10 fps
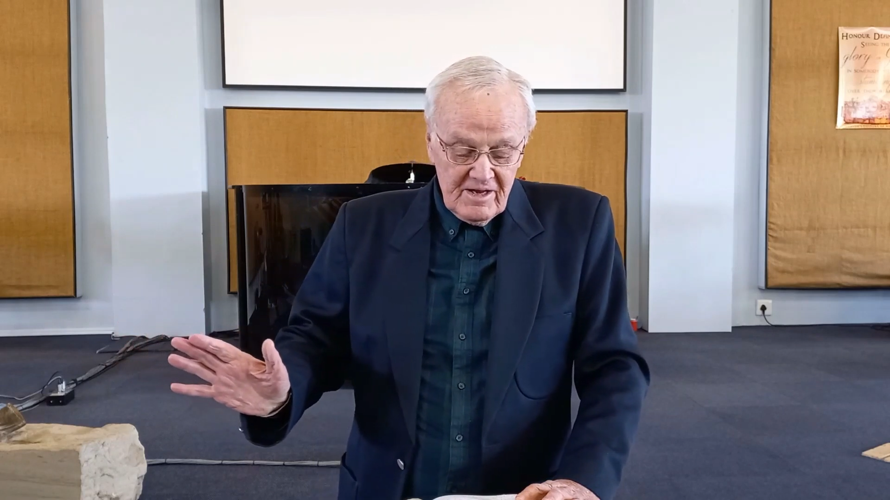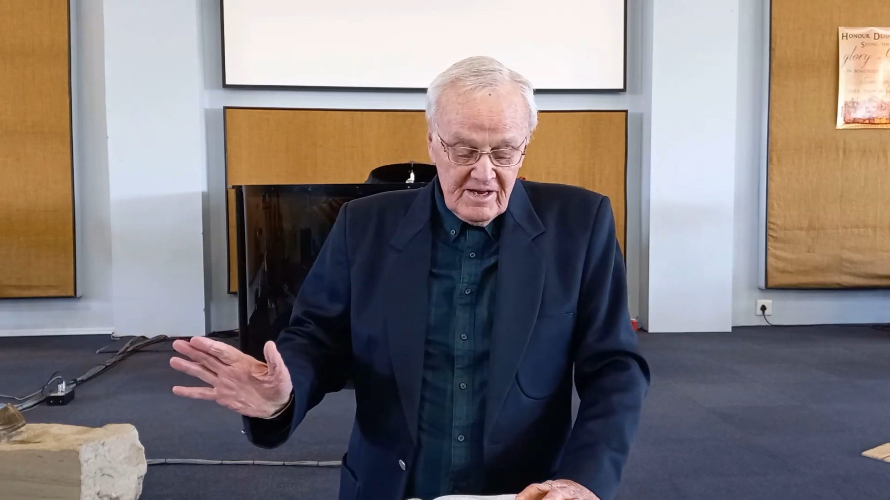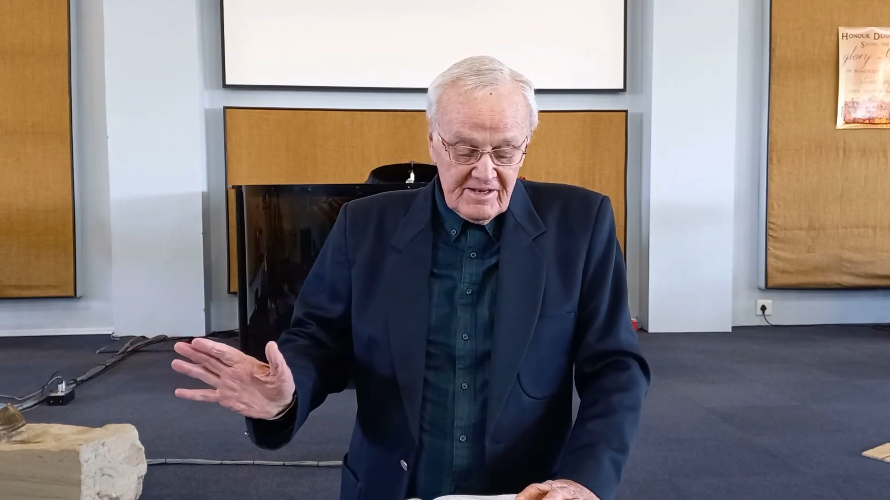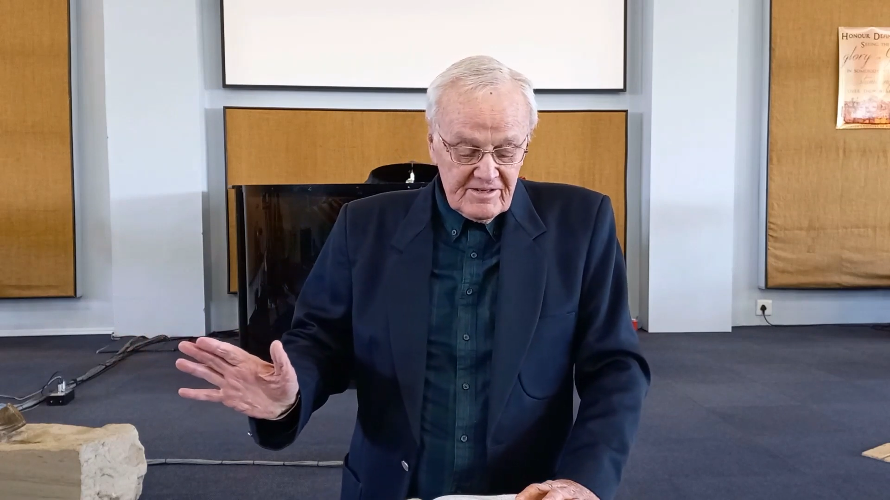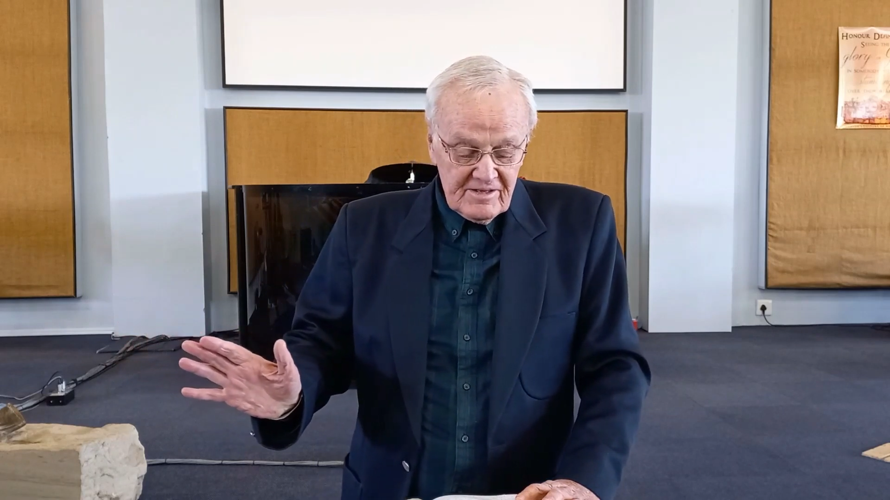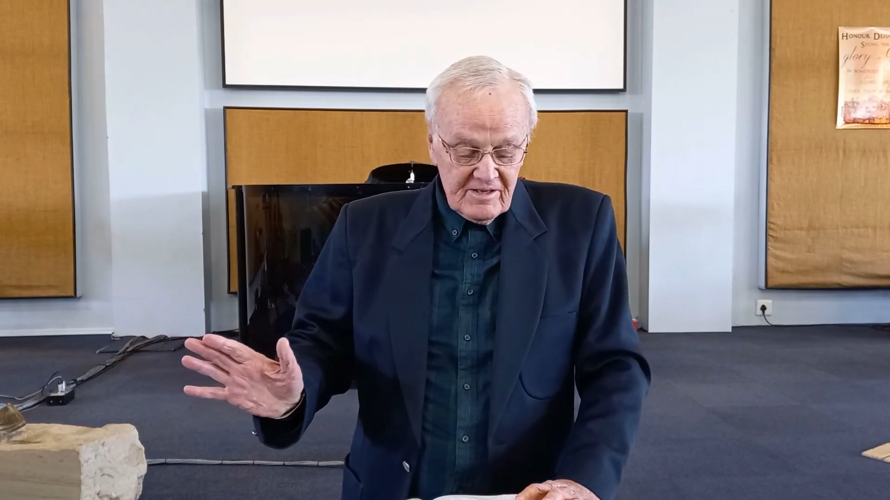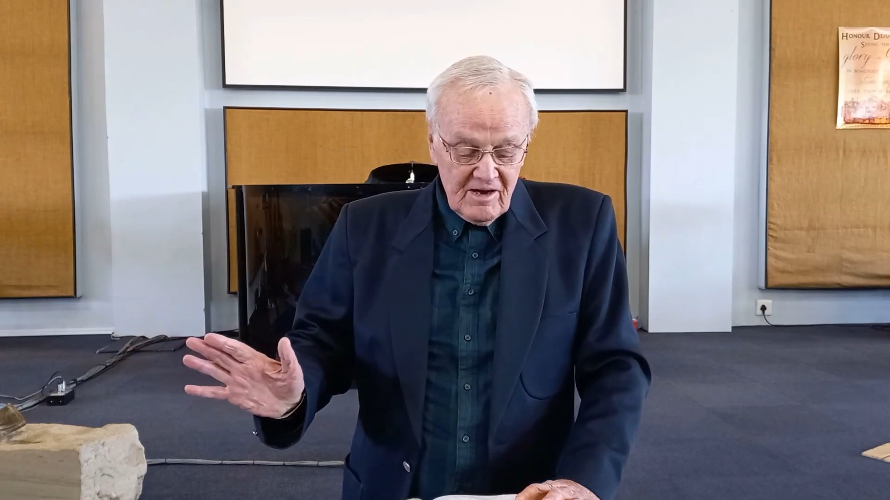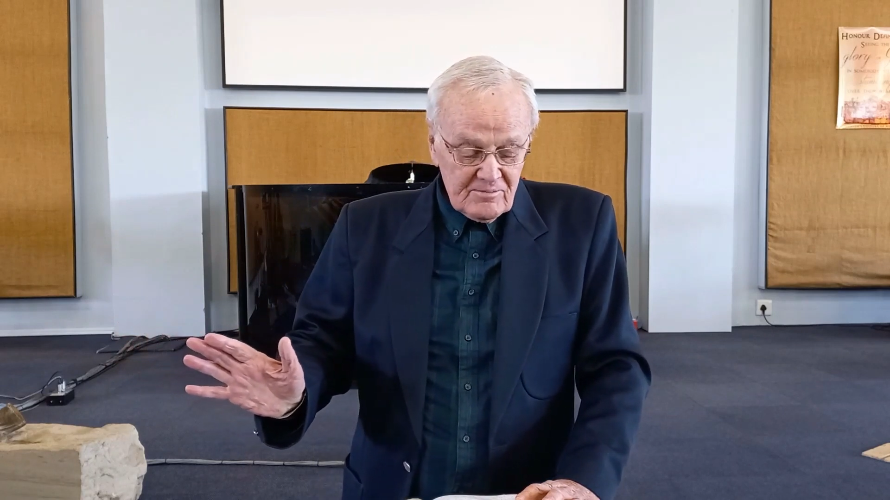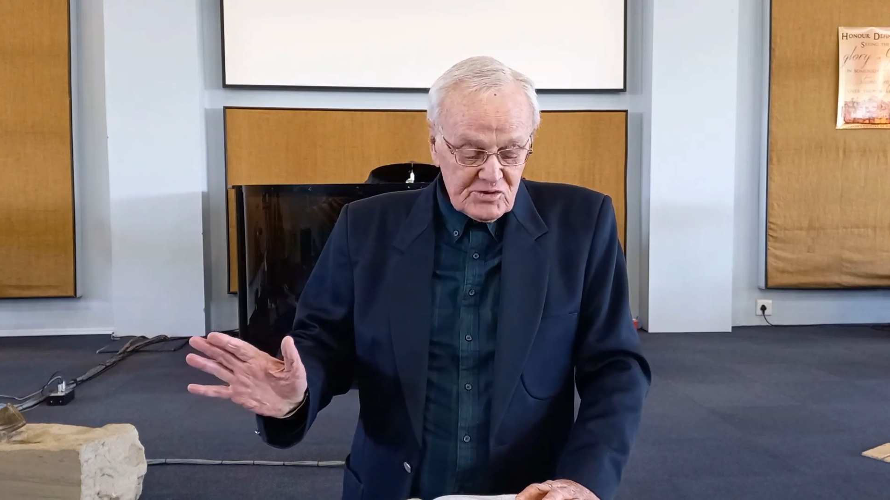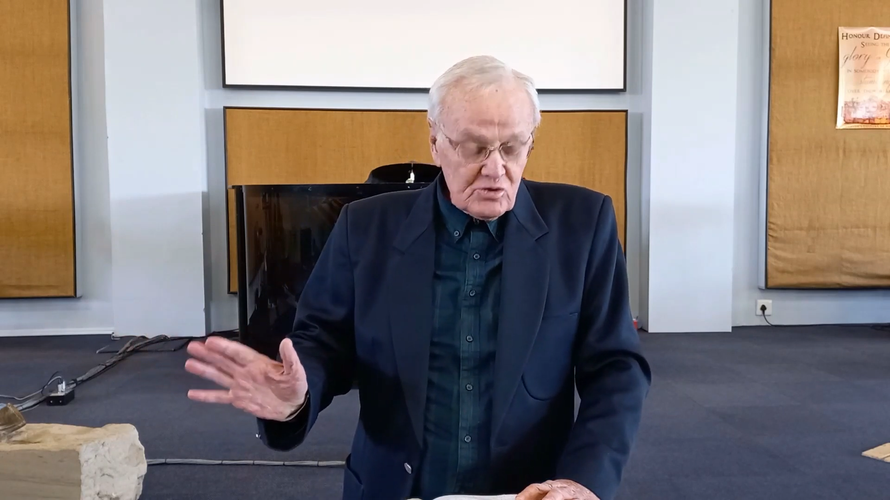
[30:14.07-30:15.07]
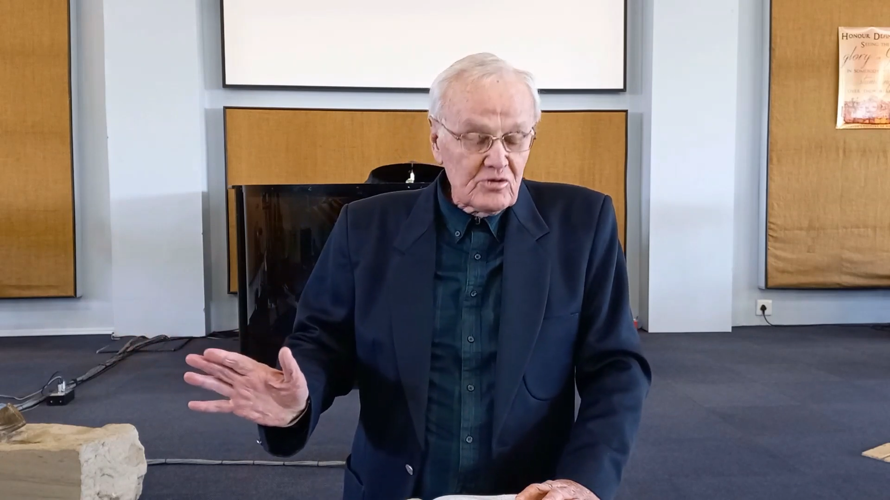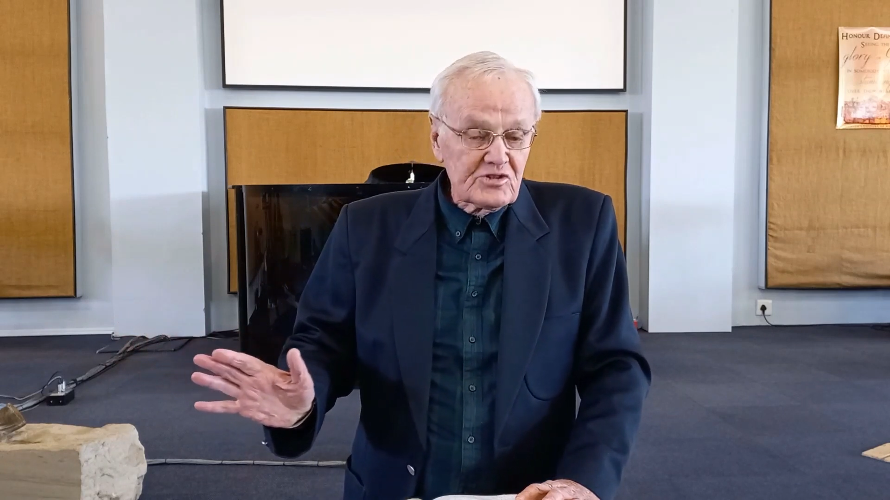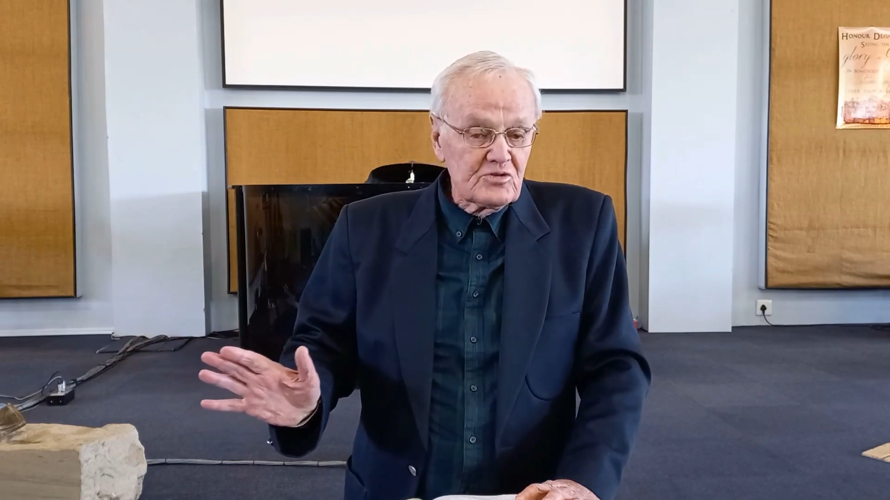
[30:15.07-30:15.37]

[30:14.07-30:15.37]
And I'm sure it's